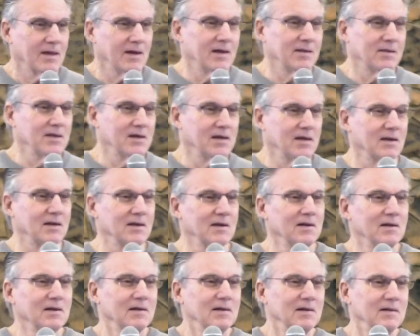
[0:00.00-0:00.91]
And
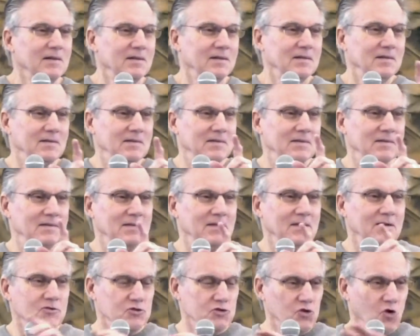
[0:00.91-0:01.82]
then
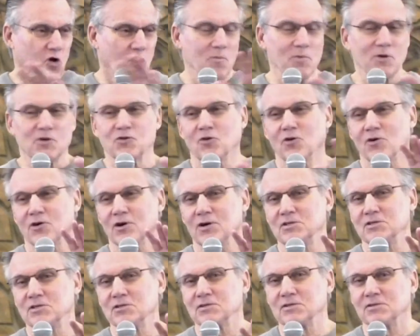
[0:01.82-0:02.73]
there's
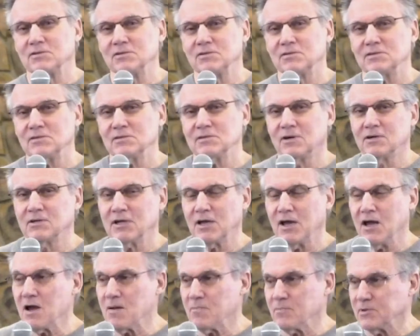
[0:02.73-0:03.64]
dormitories
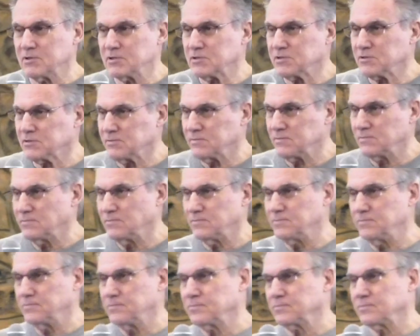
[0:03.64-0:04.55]
on campus,
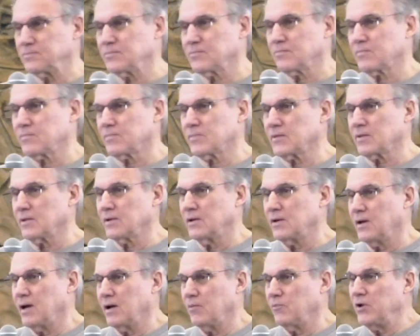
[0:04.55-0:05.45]

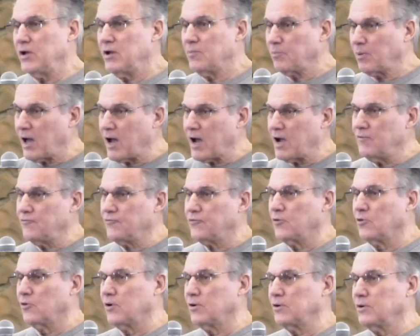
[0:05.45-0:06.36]
and we
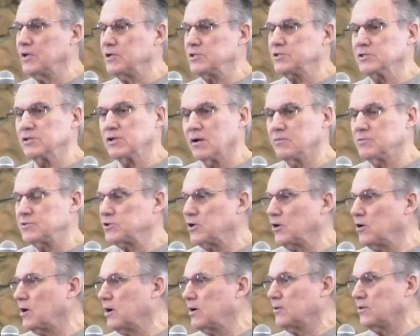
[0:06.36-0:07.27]
applied for it, and they said, "I'm
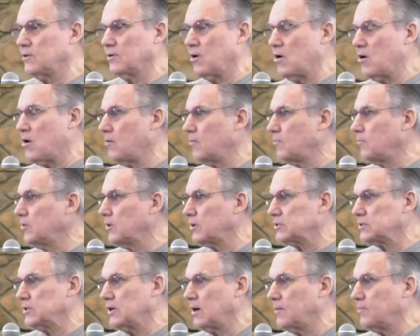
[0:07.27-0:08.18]
sorry, they're all
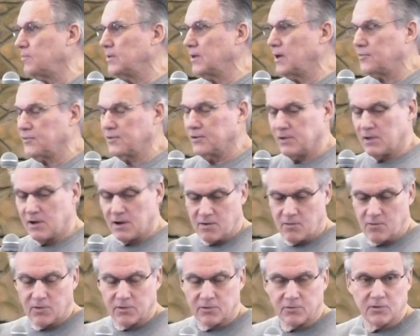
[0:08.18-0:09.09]
booked up and nothing
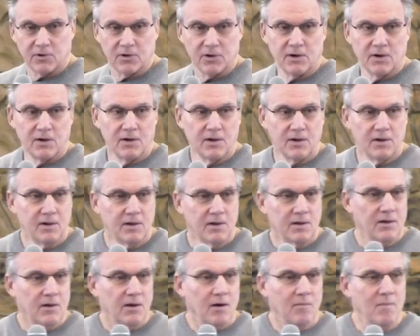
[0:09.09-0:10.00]
there." Well,
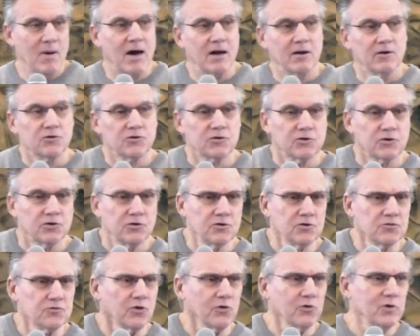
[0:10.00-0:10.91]
about
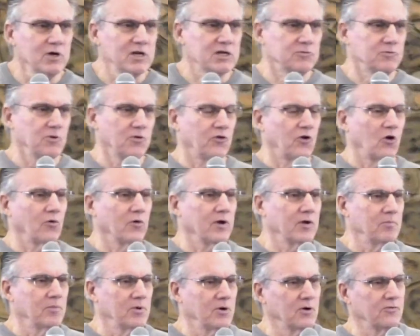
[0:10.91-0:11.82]
two or three weeks
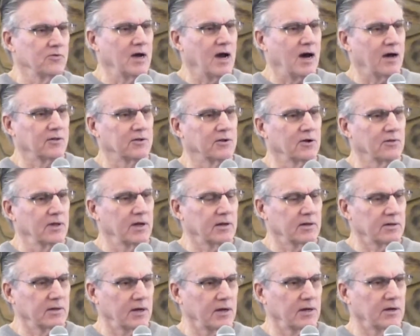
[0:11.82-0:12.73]
before we moved out there,
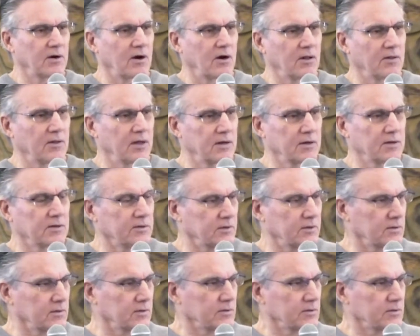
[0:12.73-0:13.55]
they they called they